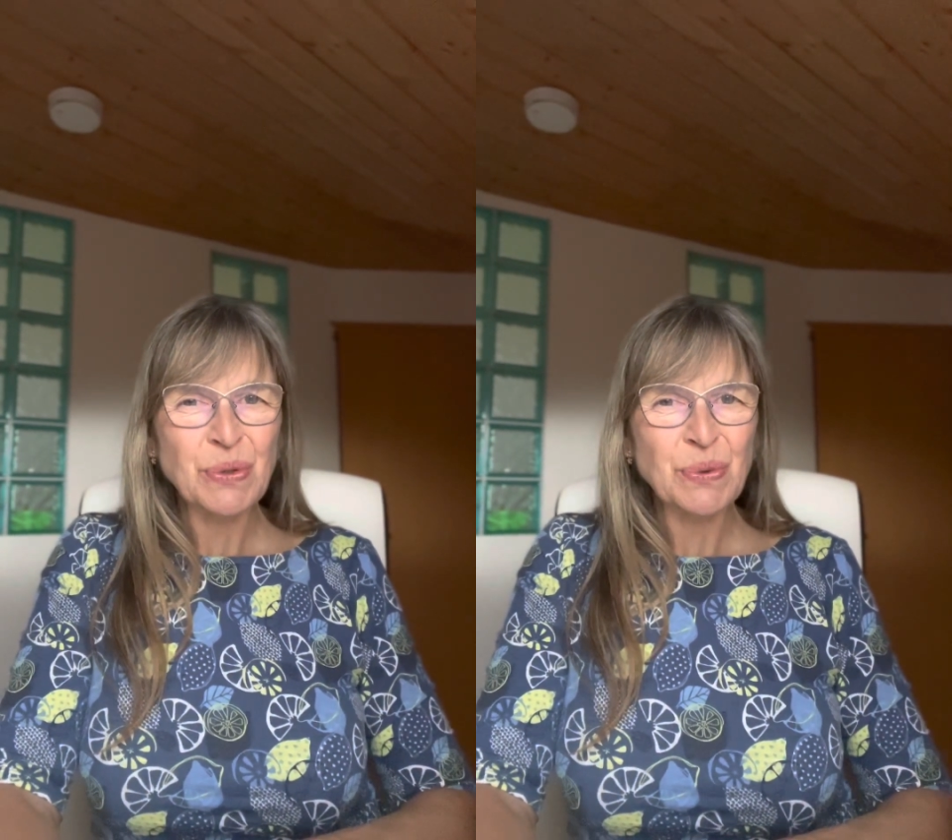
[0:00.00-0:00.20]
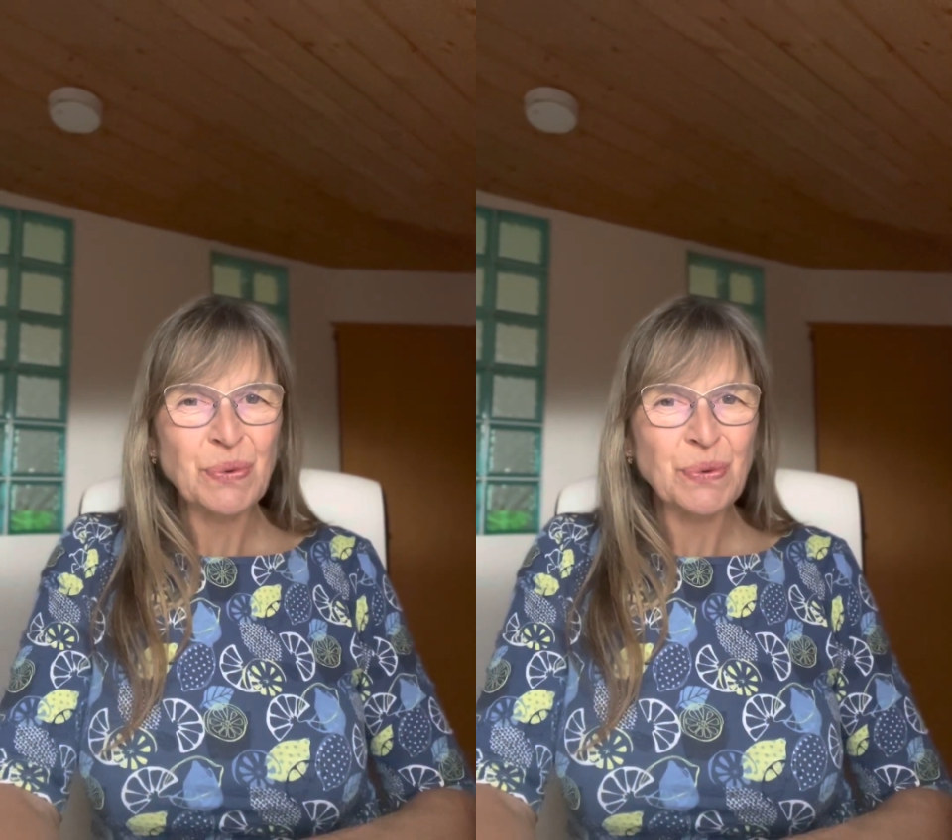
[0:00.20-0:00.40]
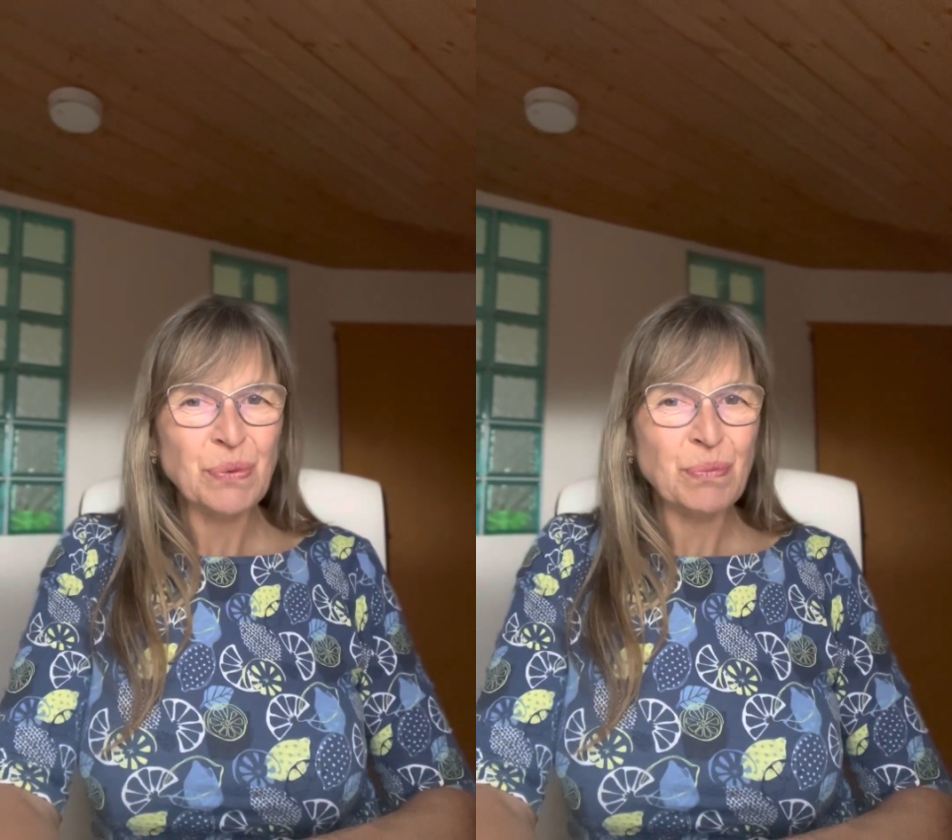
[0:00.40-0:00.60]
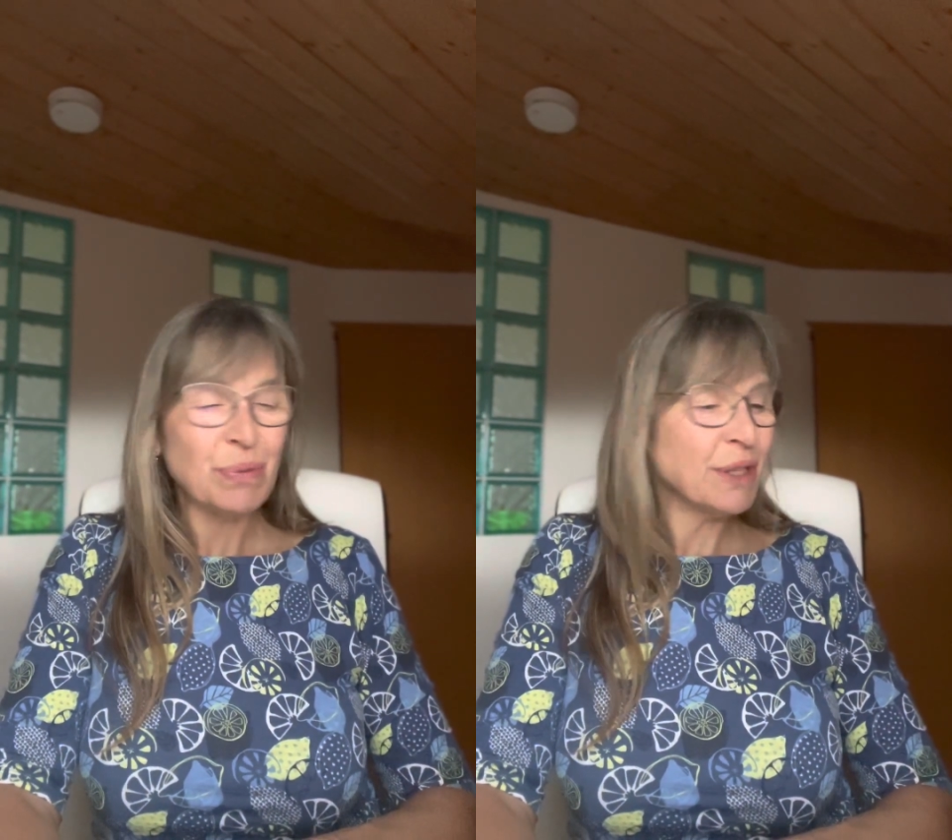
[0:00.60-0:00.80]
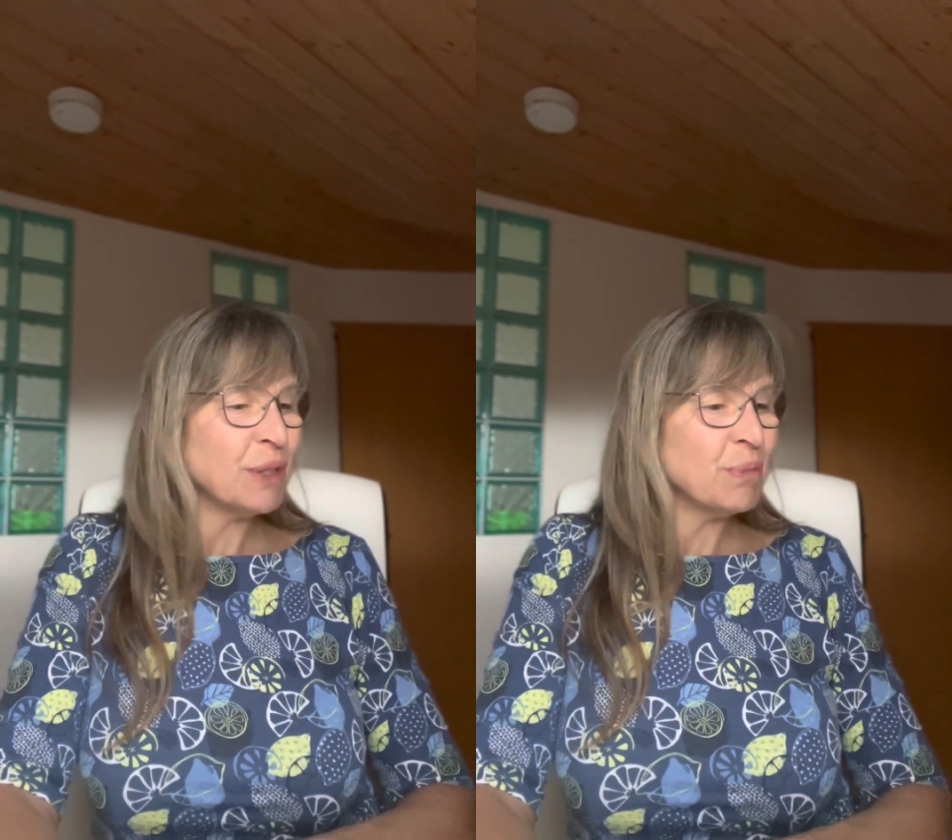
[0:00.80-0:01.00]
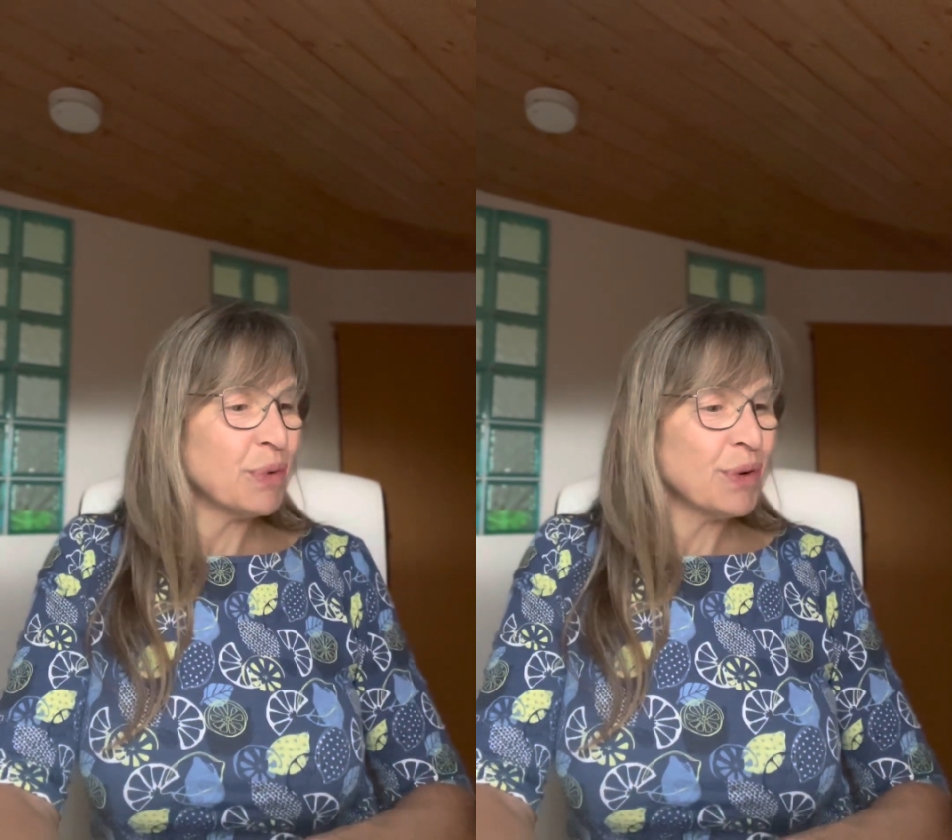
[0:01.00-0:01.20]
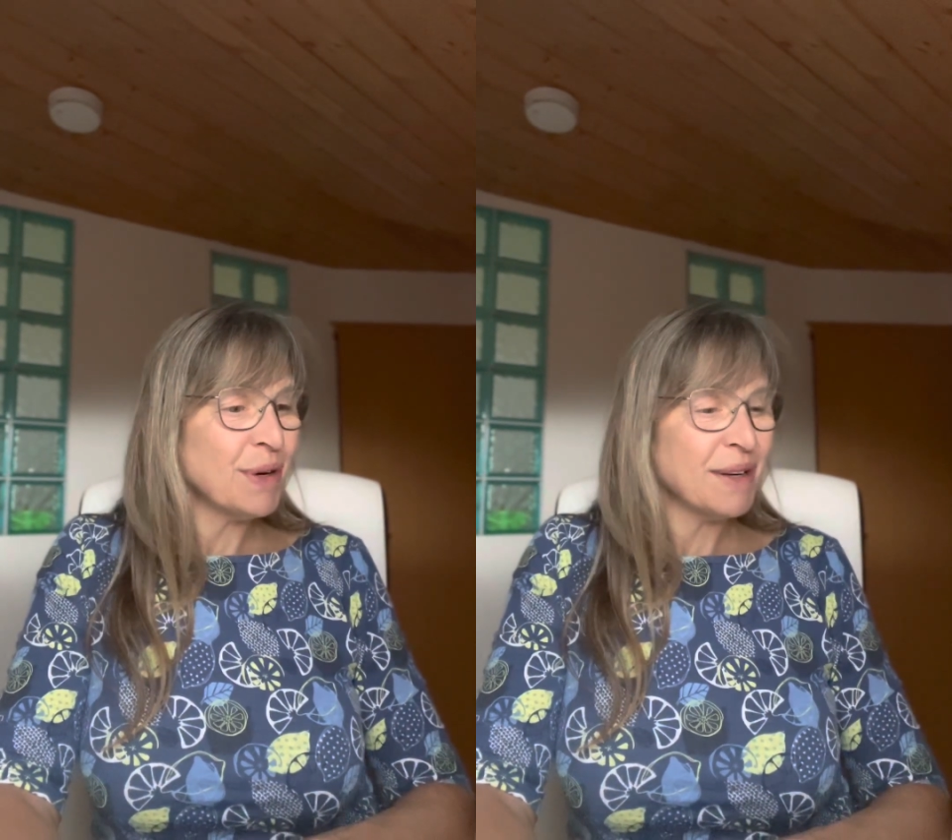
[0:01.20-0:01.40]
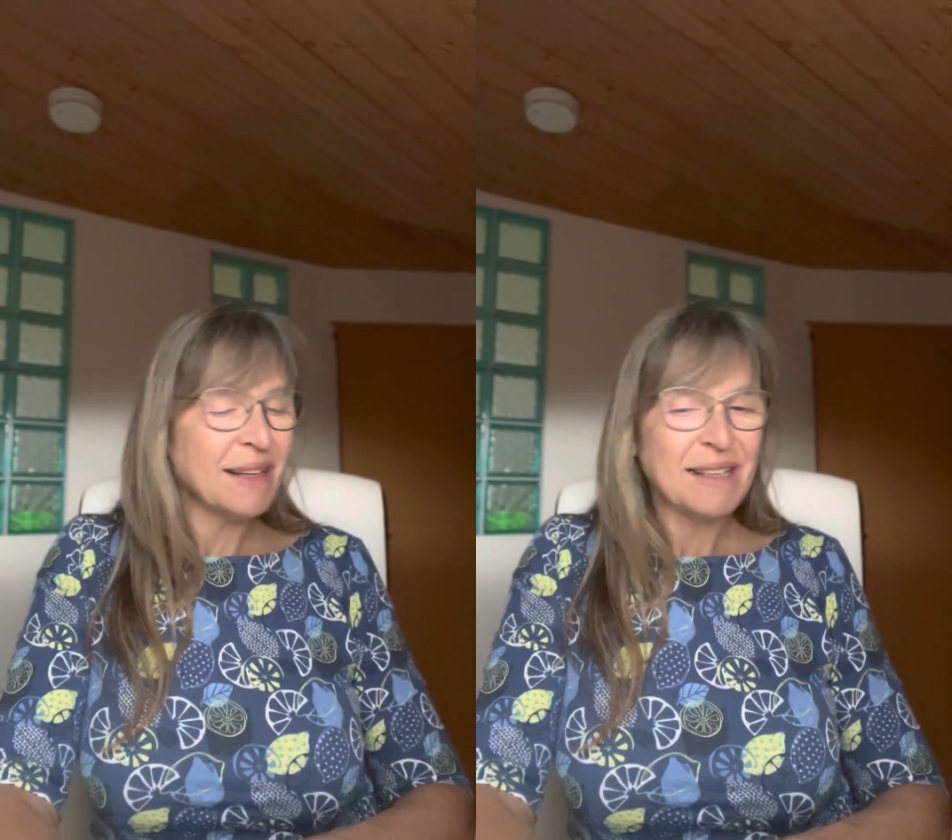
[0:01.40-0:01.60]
to bring you more,